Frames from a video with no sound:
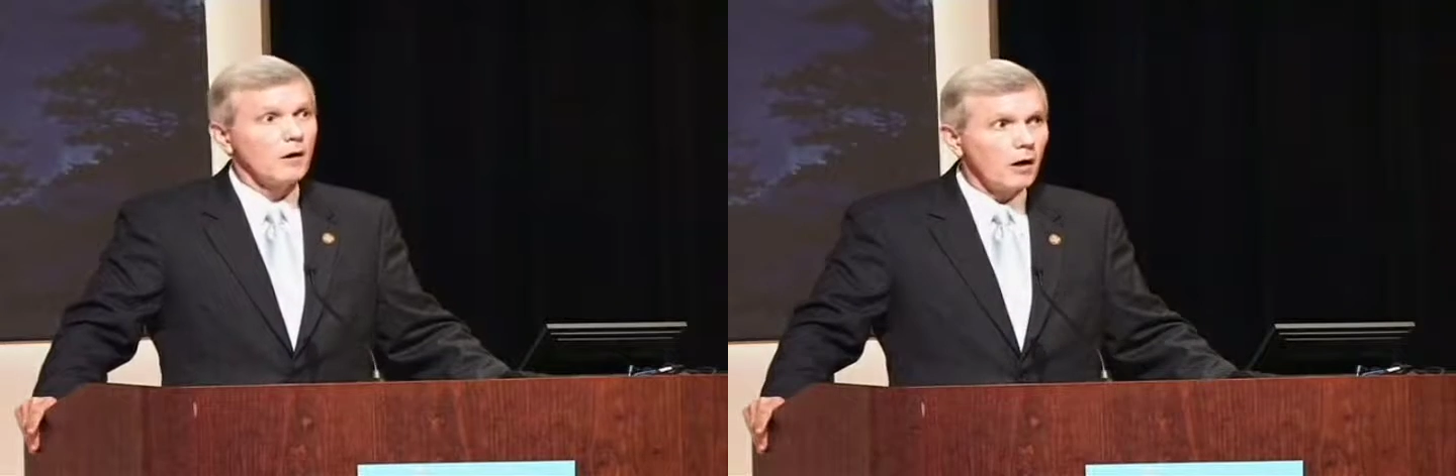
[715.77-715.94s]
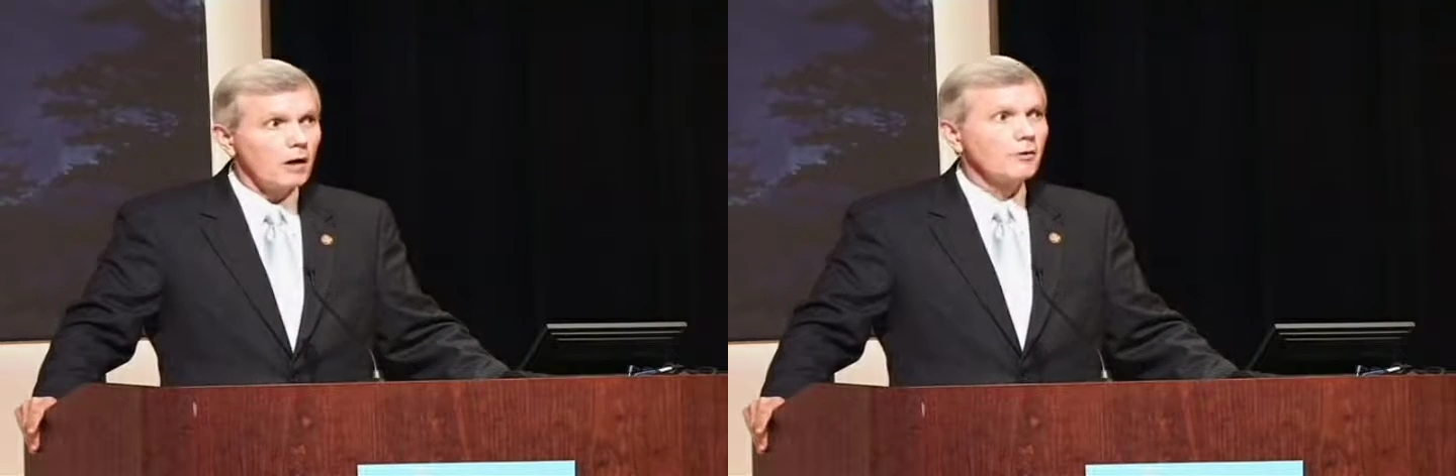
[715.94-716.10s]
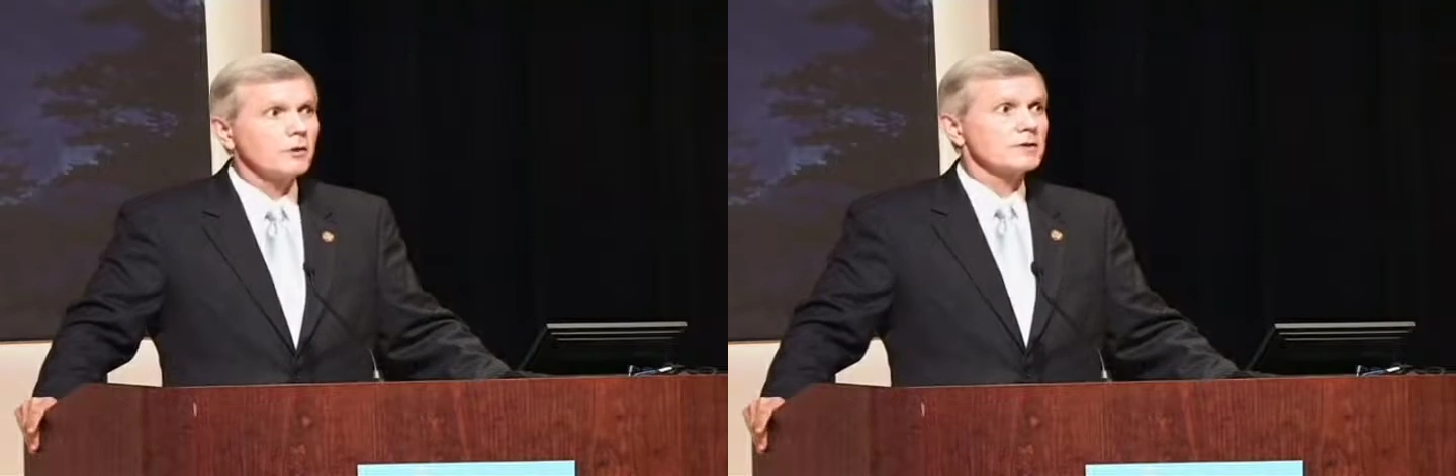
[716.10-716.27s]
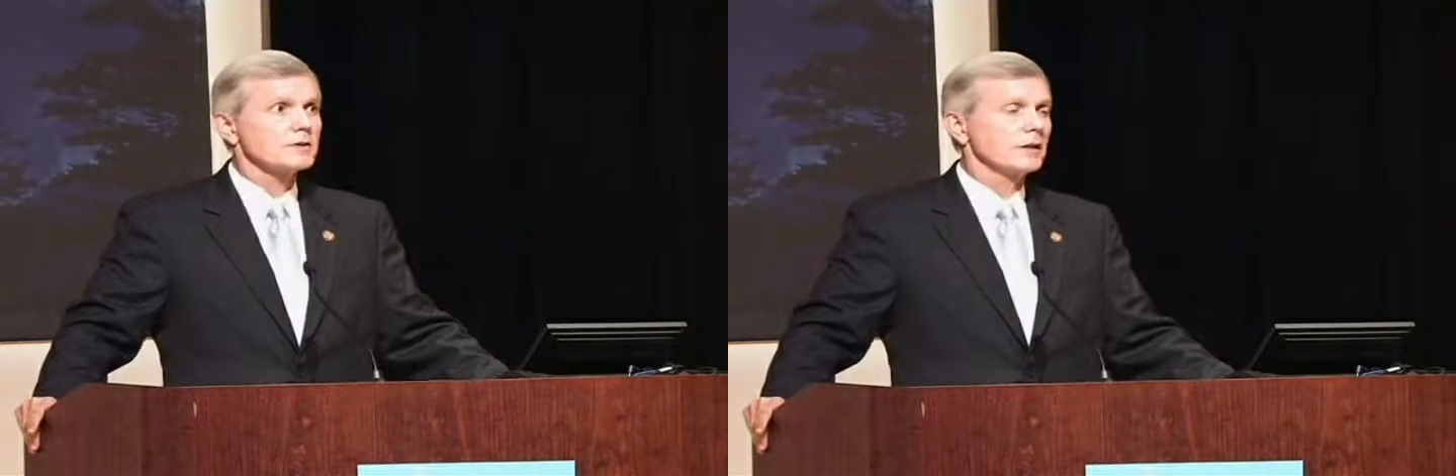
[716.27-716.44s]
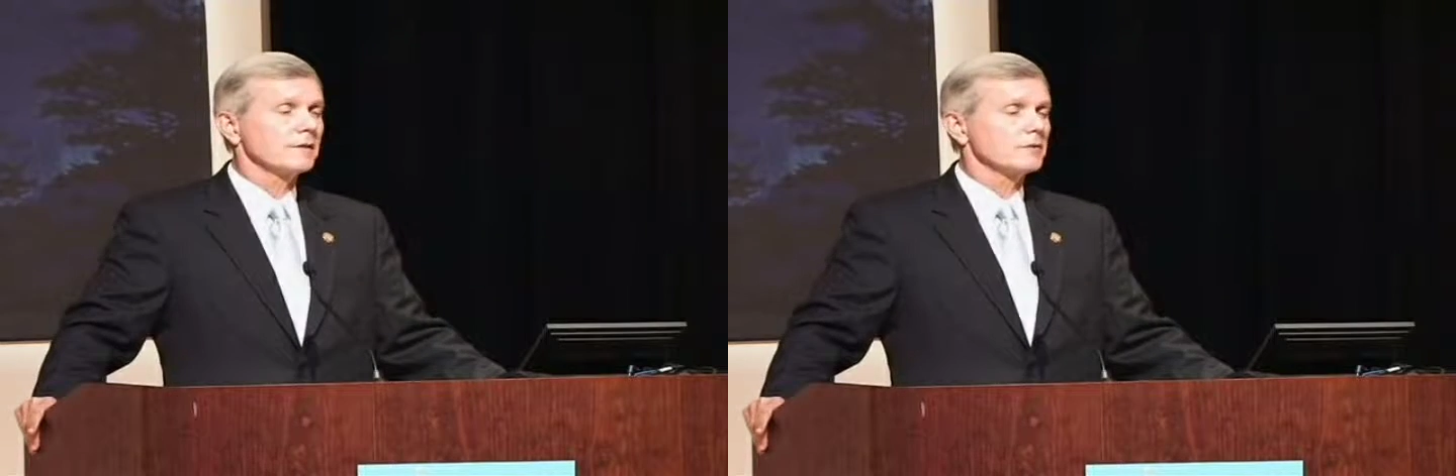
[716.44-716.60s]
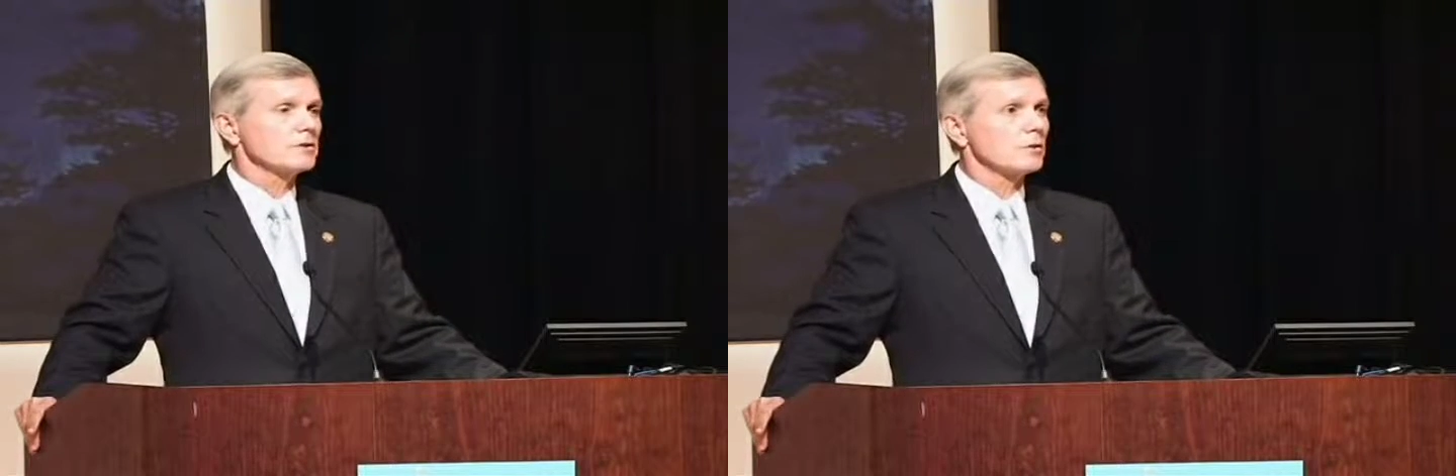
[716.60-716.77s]
Harvard has
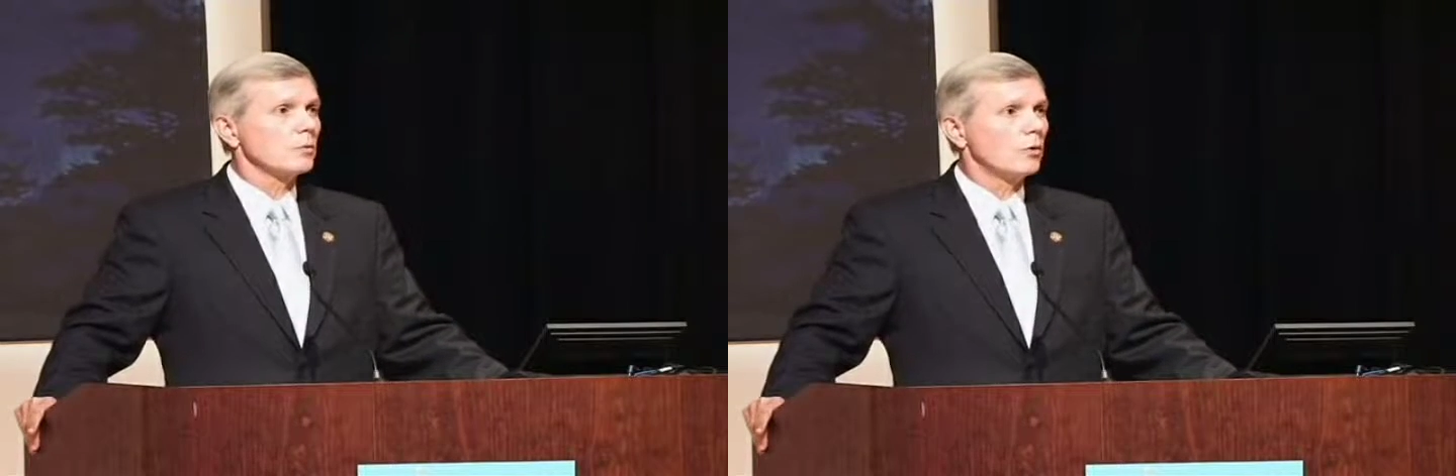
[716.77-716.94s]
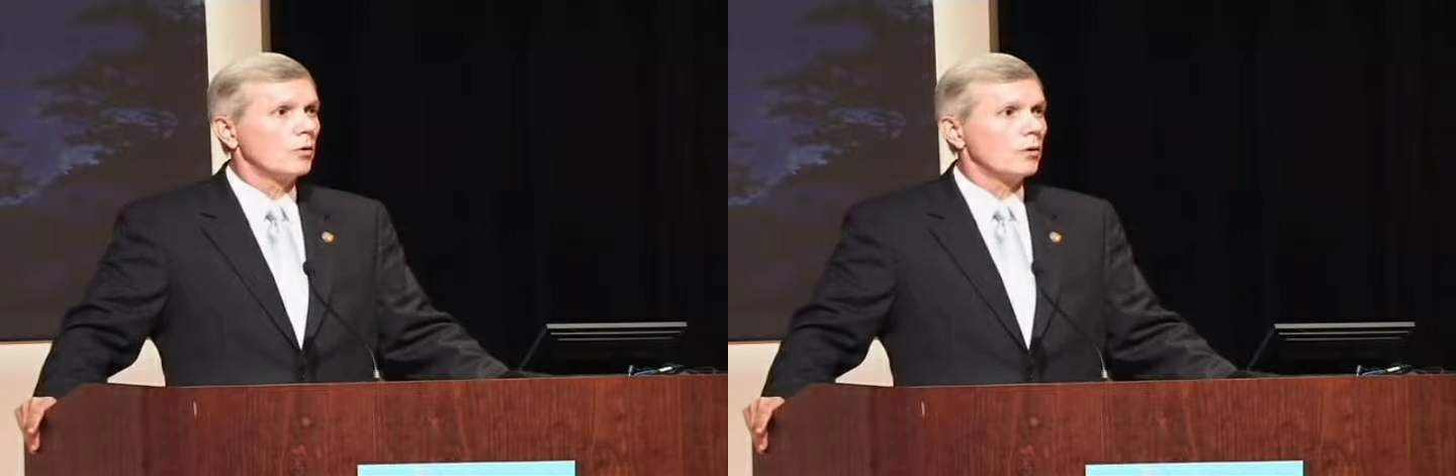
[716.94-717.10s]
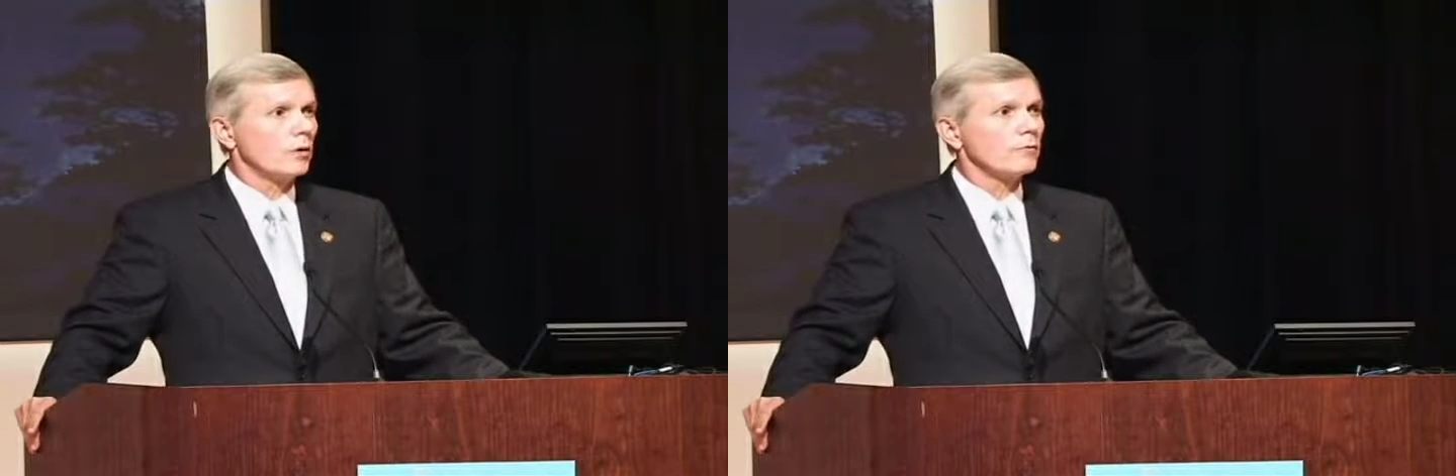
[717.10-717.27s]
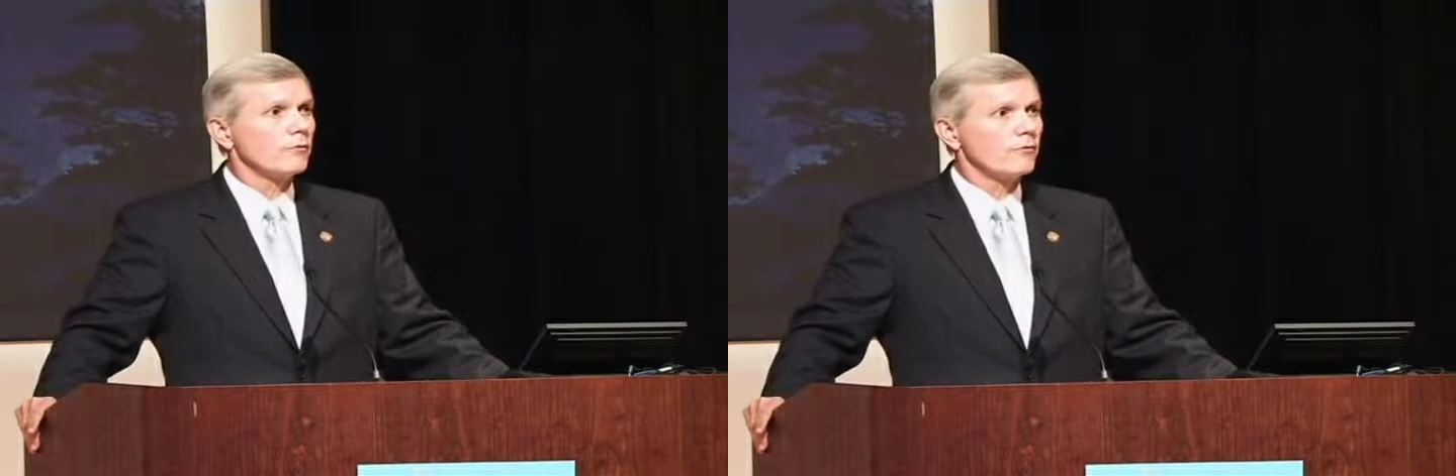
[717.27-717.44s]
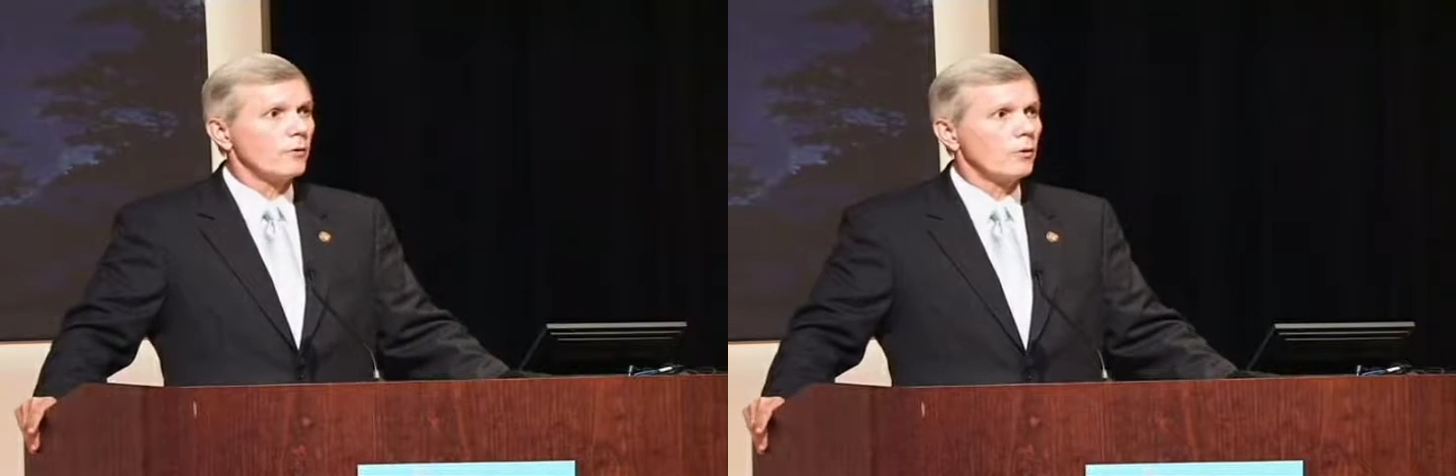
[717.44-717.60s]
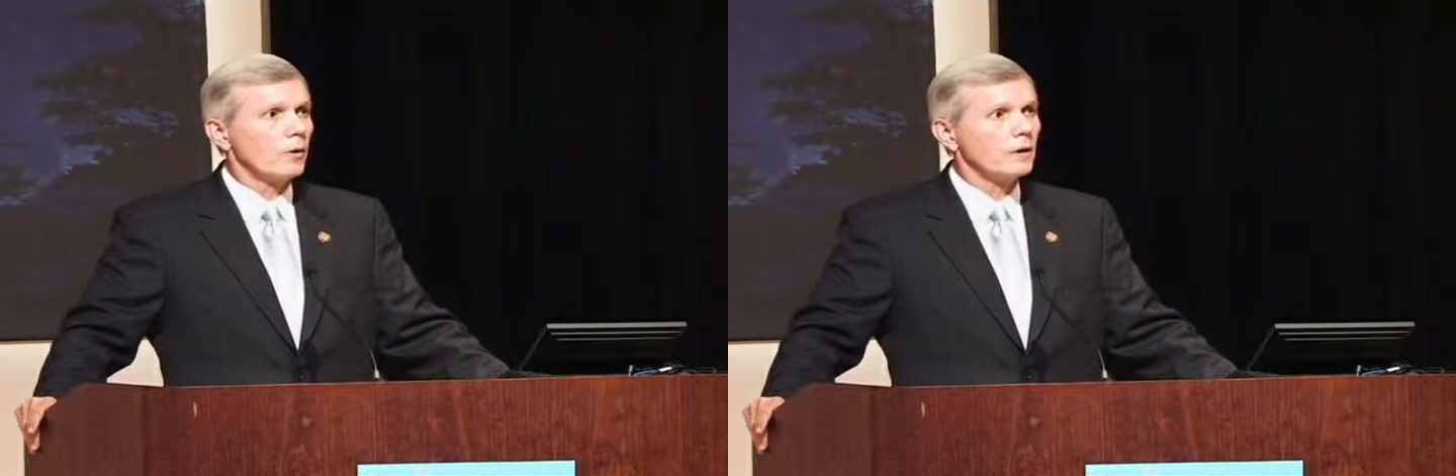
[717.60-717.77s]
given us an award
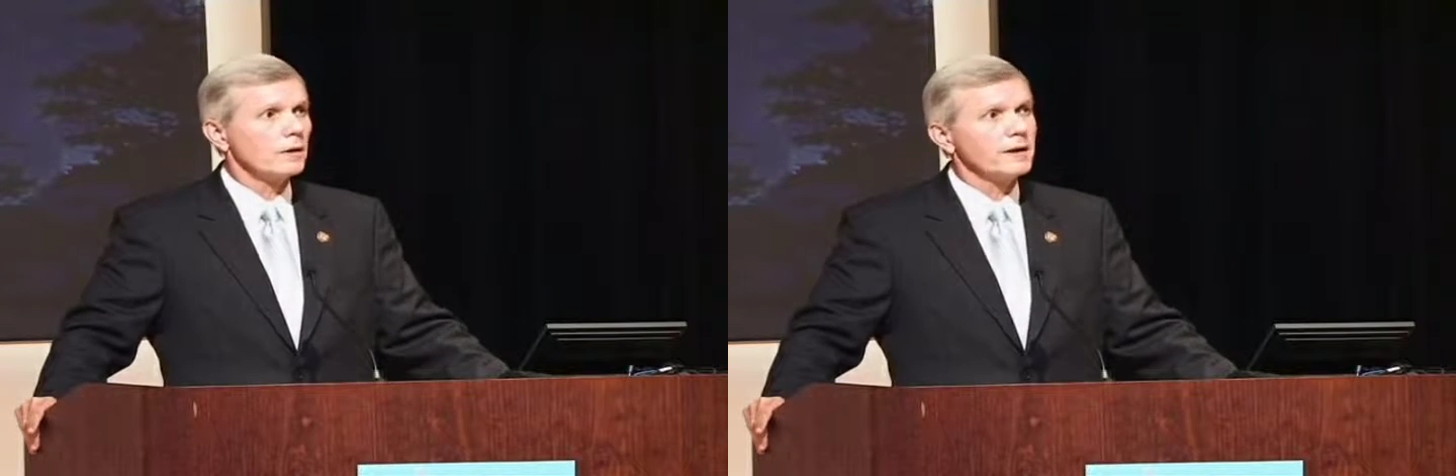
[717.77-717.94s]
for